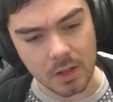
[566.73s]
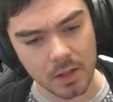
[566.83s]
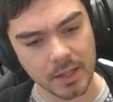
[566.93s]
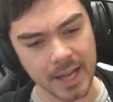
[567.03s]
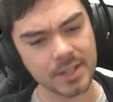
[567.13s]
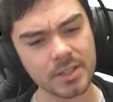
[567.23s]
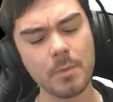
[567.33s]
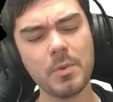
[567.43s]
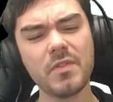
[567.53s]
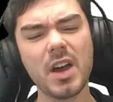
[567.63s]
Next
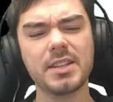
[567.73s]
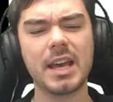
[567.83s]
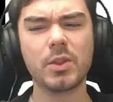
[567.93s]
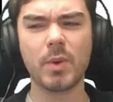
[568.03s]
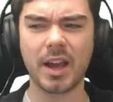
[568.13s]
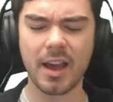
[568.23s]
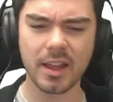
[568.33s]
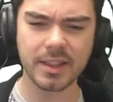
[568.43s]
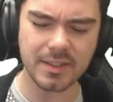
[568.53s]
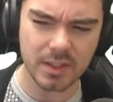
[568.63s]
up, we've got Deathwing.
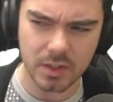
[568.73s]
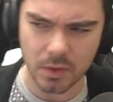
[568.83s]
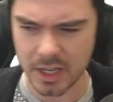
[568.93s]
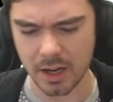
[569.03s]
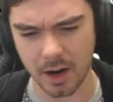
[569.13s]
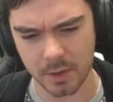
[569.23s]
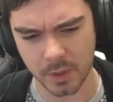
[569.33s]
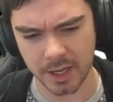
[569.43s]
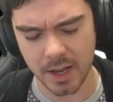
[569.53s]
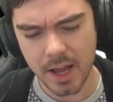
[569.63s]
This is a really hard
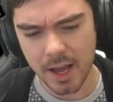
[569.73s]
one.